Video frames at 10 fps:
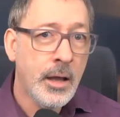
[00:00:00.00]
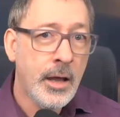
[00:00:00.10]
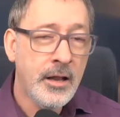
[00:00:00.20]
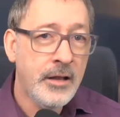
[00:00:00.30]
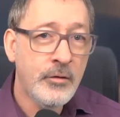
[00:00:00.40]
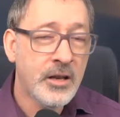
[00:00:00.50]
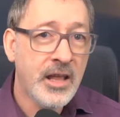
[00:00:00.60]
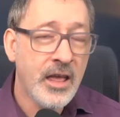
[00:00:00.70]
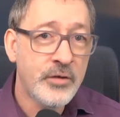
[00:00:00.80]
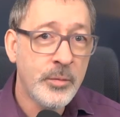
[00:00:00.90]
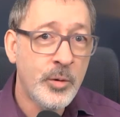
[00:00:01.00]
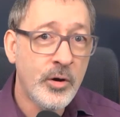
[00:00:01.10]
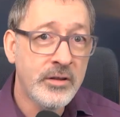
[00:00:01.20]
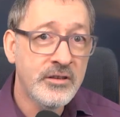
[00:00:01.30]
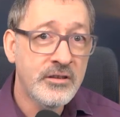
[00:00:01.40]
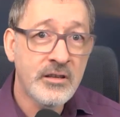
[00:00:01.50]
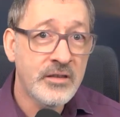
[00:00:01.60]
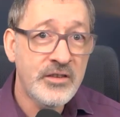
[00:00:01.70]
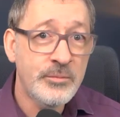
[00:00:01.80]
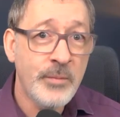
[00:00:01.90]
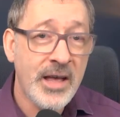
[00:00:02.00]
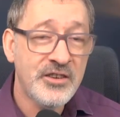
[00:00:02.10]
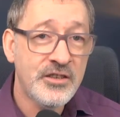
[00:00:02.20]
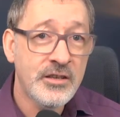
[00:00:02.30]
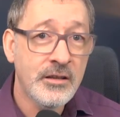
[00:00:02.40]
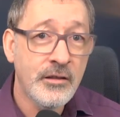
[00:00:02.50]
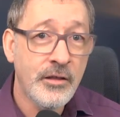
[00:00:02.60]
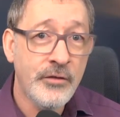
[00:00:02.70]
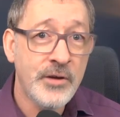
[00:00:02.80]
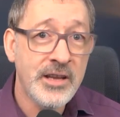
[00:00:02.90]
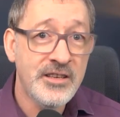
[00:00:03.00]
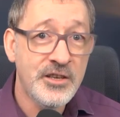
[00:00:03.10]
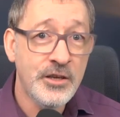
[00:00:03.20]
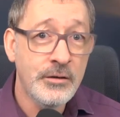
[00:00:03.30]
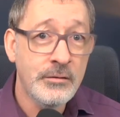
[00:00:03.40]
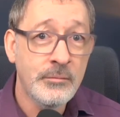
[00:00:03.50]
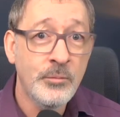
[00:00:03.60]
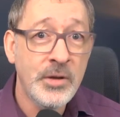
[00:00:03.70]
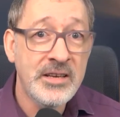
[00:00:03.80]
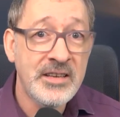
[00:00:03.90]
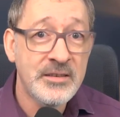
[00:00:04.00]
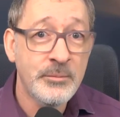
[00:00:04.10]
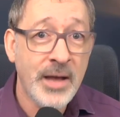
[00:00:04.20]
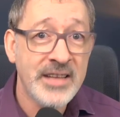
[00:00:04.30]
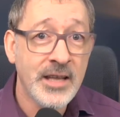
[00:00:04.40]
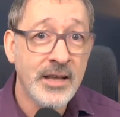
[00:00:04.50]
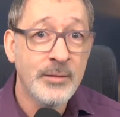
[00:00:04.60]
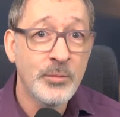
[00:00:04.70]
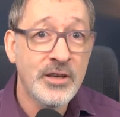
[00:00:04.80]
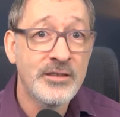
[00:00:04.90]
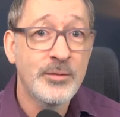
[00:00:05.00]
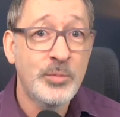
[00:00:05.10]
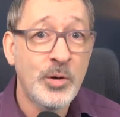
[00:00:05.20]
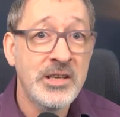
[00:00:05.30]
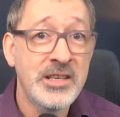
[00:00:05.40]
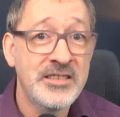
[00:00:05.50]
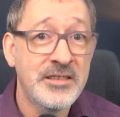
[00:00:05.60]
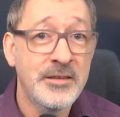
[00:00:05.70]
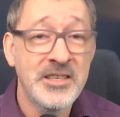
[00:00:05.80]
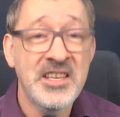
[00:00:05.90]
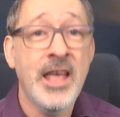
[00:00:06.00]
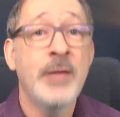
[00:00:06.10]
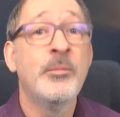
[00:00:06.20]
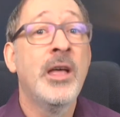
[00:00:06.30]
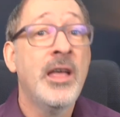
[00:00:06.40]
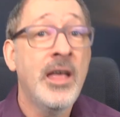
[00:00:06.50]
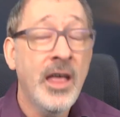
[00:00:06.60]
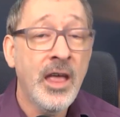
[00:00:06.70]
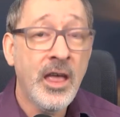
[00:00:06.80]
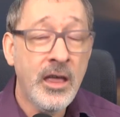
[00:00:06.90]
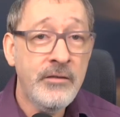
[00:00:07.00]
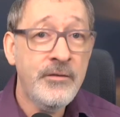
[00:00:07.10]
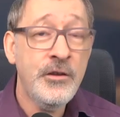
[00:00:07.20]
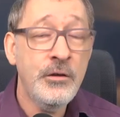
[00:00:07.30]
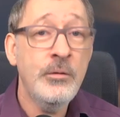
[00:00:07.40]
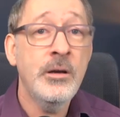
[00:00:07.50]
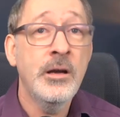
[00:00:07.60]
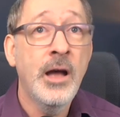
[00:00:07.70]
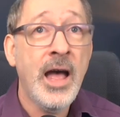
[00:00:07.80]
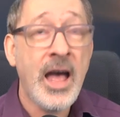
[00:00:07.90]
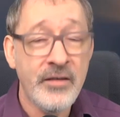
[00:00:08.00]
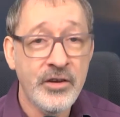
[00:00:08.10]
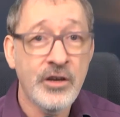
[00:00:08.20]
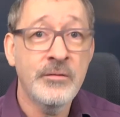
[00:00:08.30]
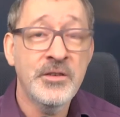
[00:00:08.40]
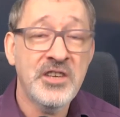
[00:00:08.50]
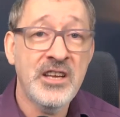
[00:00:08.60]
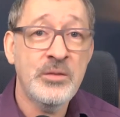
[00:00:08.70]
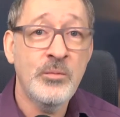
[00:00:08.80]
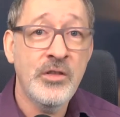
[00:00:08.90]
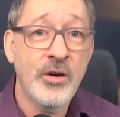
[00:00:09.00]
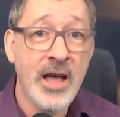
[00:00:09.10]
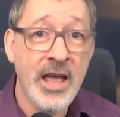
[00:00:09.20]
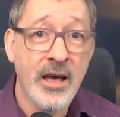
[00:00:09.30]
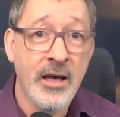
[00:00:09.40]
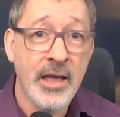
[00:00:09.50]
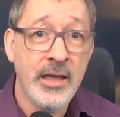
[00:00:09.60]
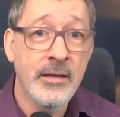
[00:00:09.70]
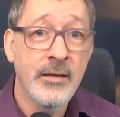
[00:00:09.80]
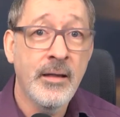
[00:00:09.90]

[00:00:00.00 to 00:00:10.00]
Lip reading: And I'm not going to get 3 points because I just mashed the 3 into 2. But it doesn't matter because the point is still the same. If you have a conversation with your AI